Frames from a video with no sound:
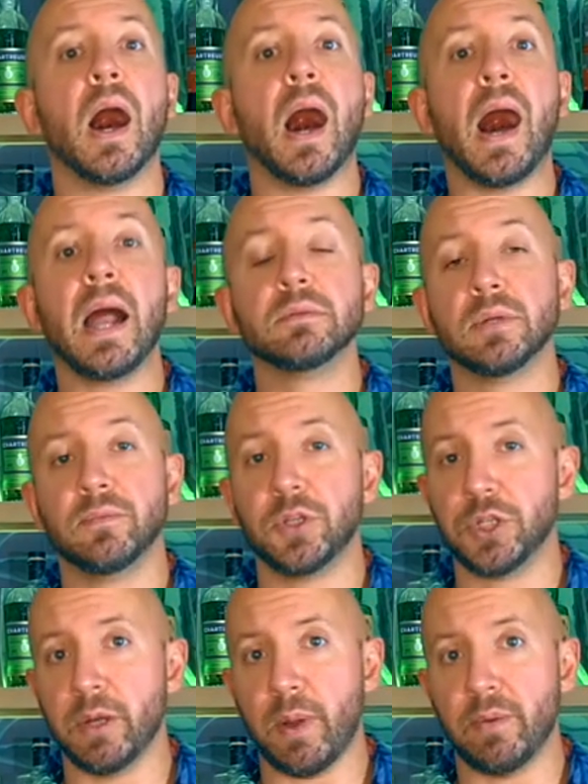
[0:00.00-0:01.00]
I love to
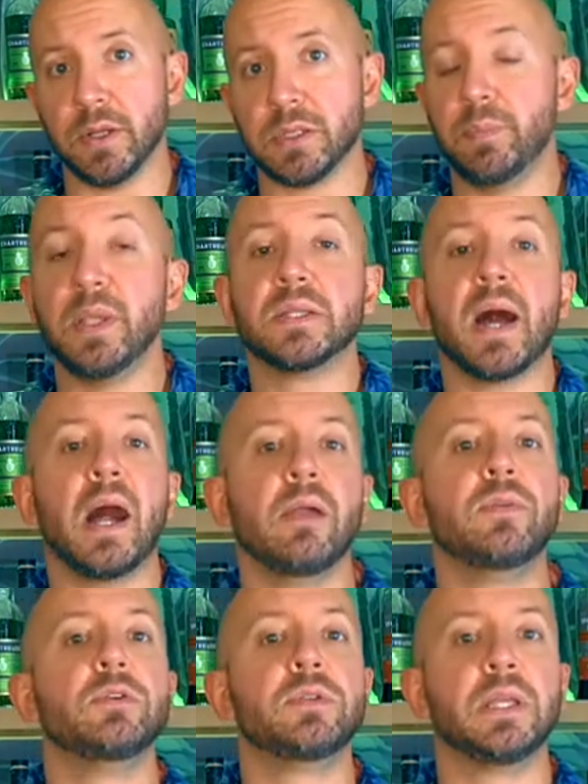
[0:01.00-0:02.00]
share my recipes. I
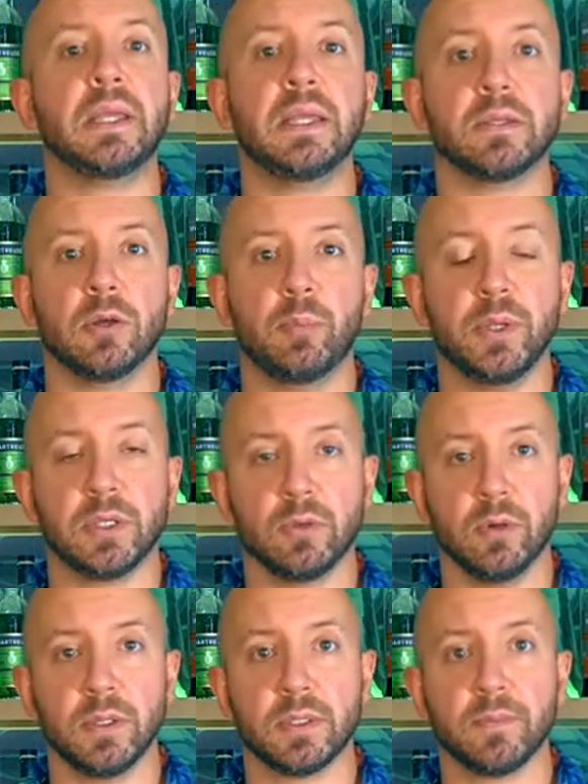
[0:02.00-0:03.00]
view tiki as open
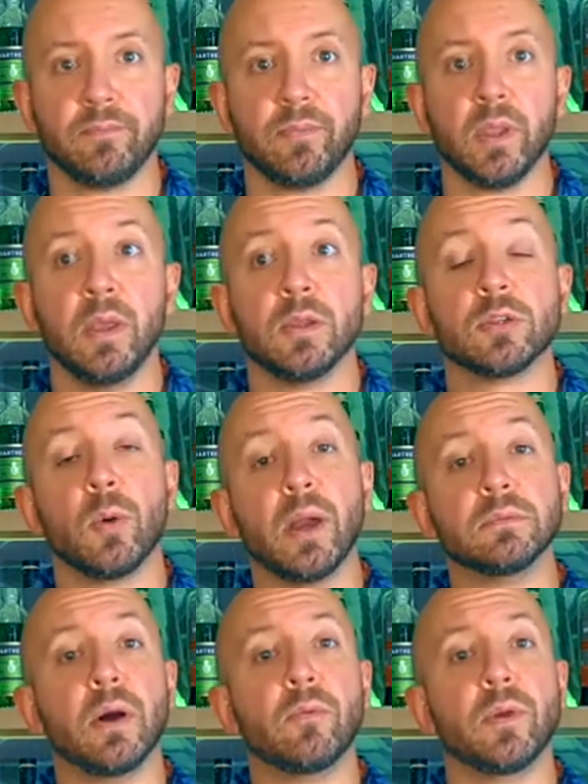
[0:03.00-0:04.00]
source. So I
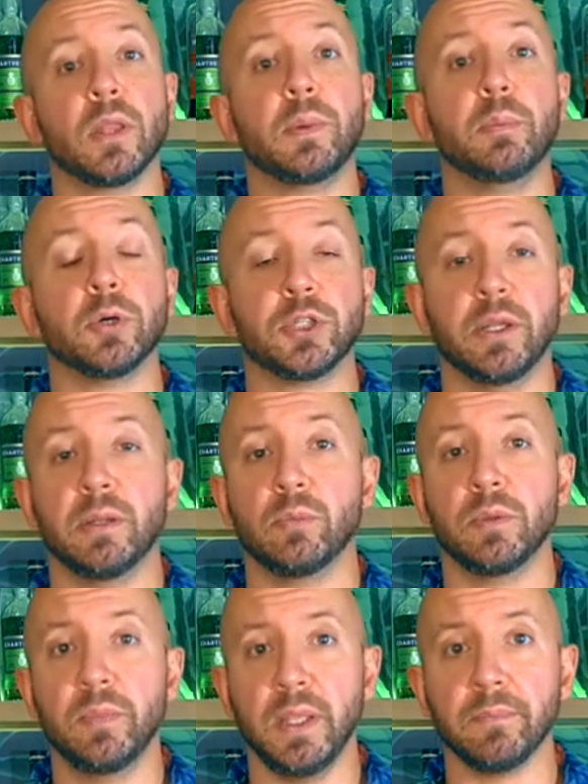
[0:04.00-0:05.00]
love when other people share them
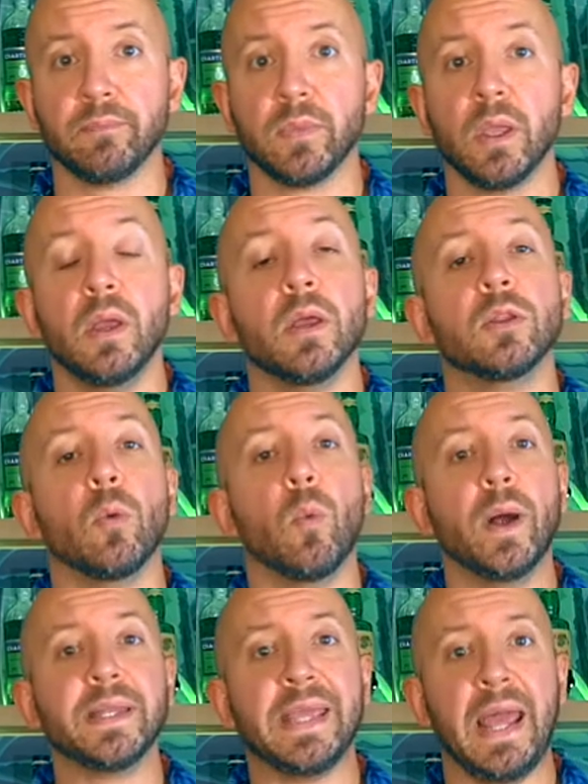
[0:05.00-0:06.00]
with me. The
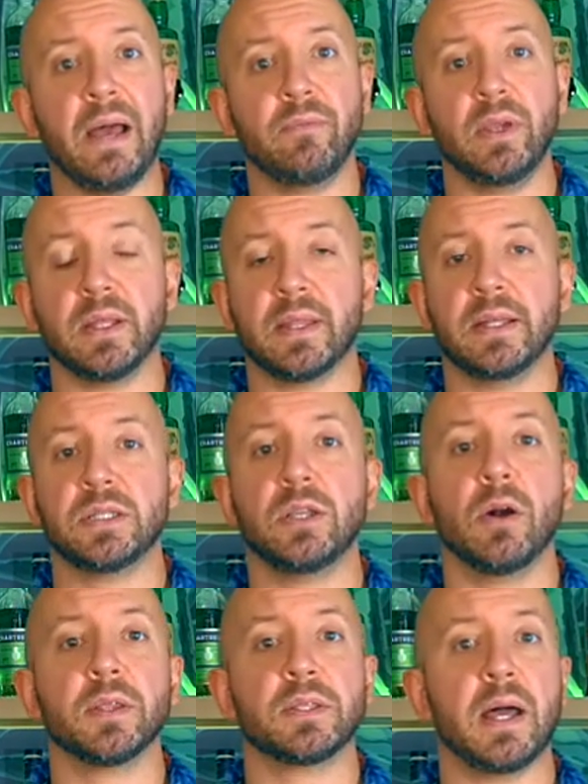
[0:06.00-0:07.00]
one caveat that I see
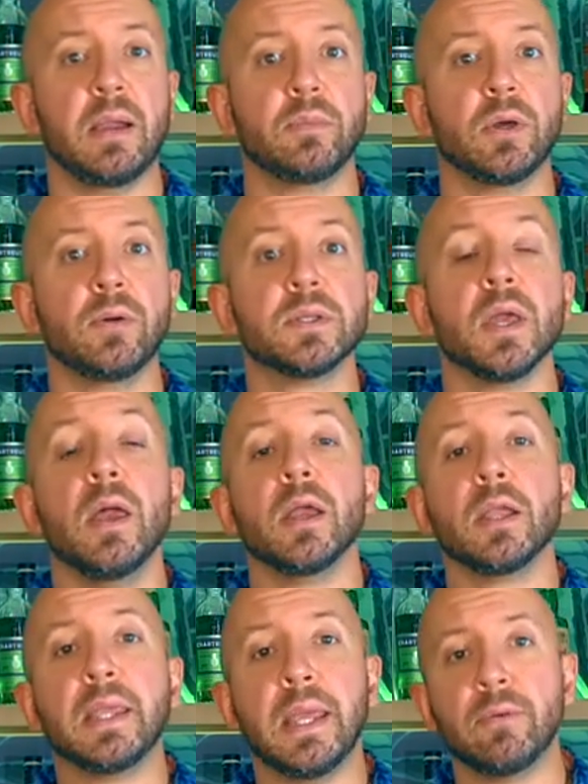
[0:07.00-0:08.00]
all the time though is
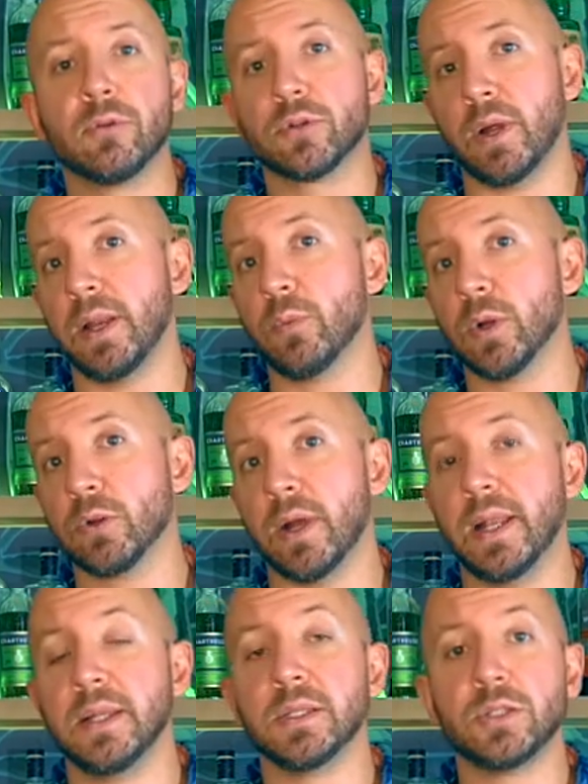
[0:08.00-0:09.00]
give credit where
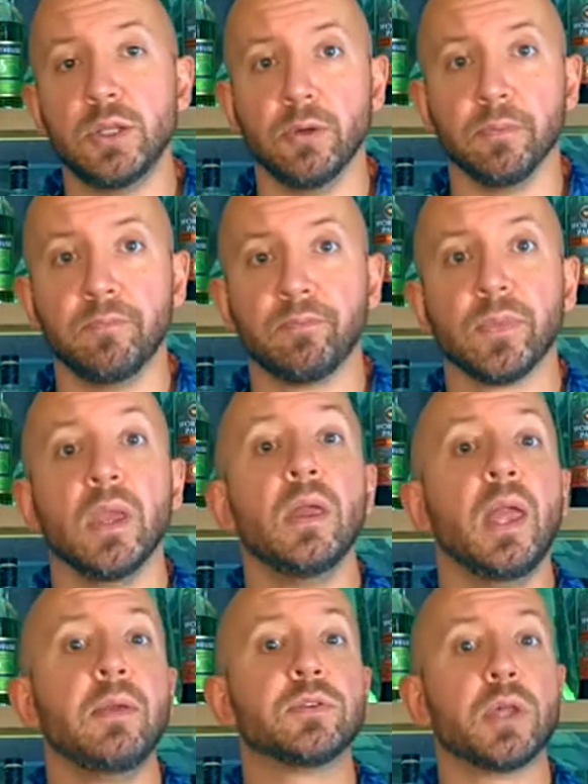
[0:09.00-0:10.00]
credit is due.
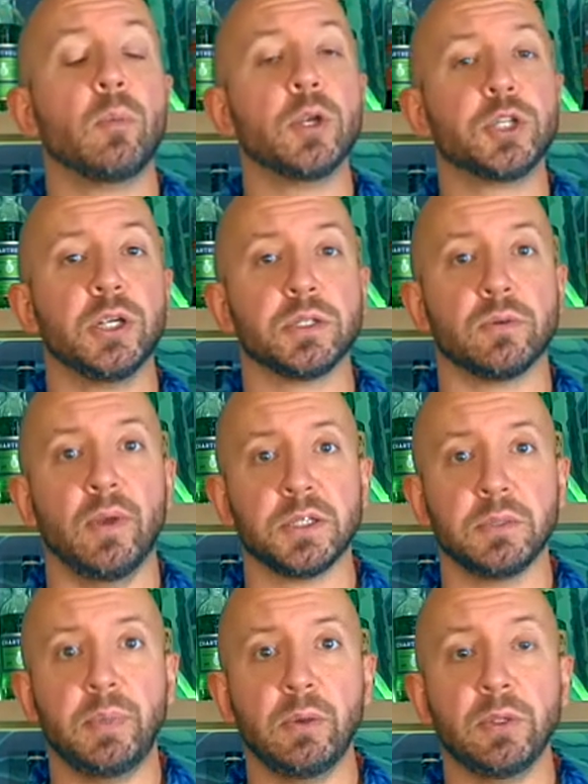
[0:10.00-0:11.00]
If someone shares a
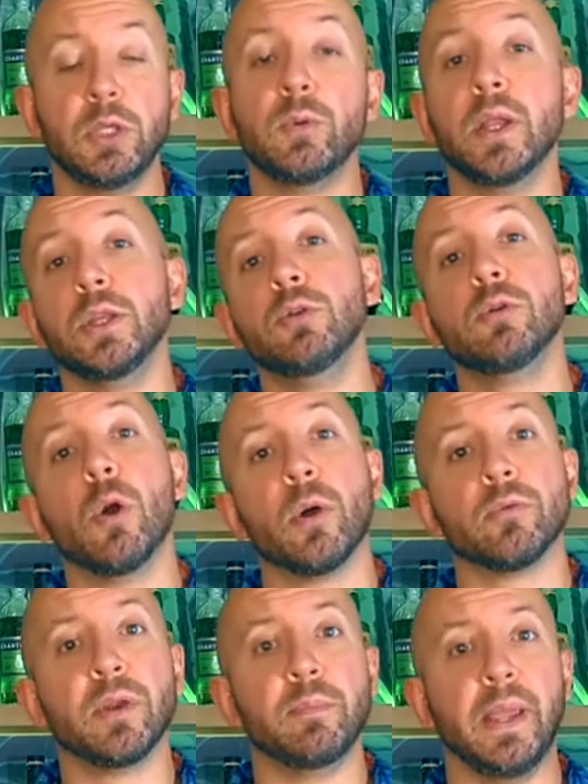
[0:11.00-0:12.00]
recipe with you and you go
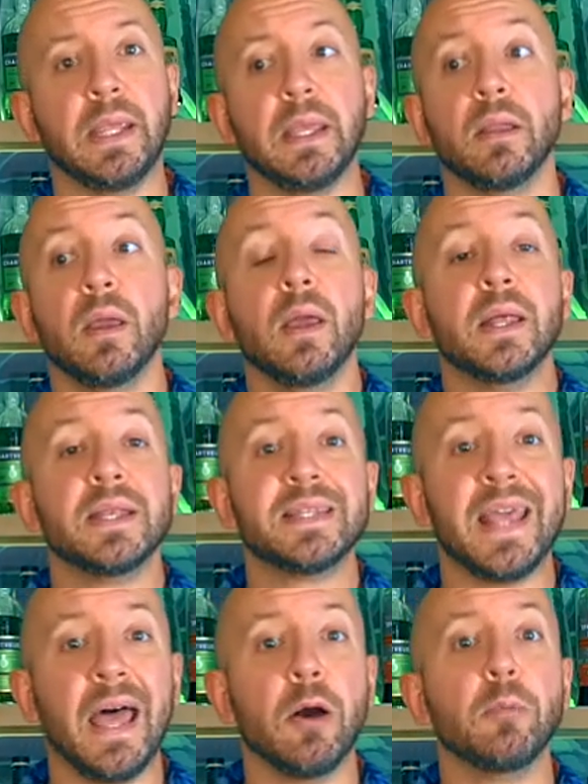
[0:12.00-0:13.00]
and remake it,
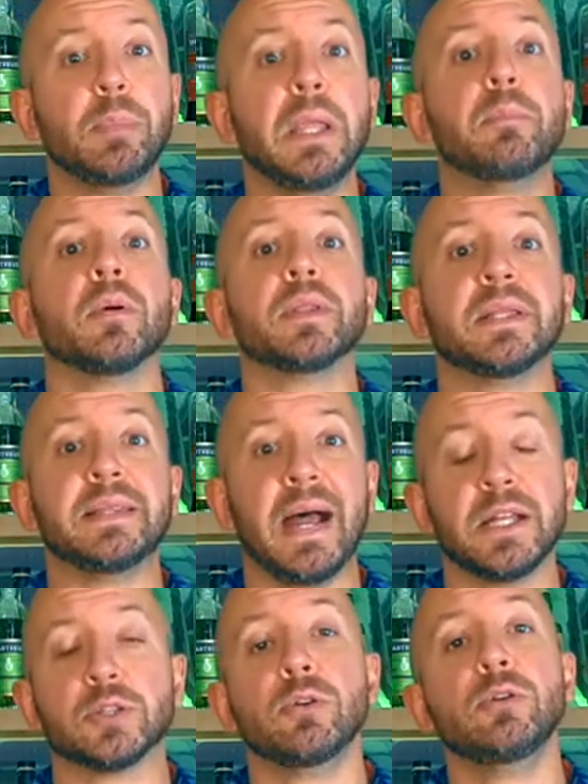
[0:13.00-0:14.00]
tell people that
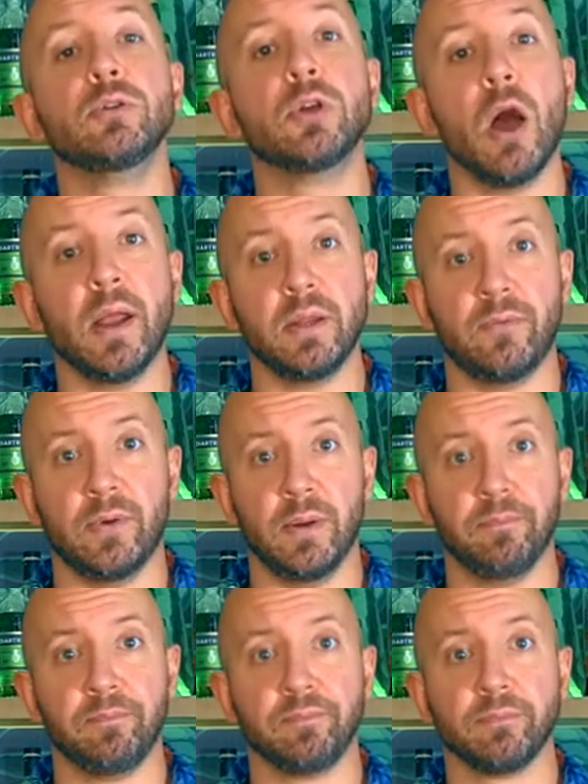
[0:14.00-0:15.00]
that's who you got it from.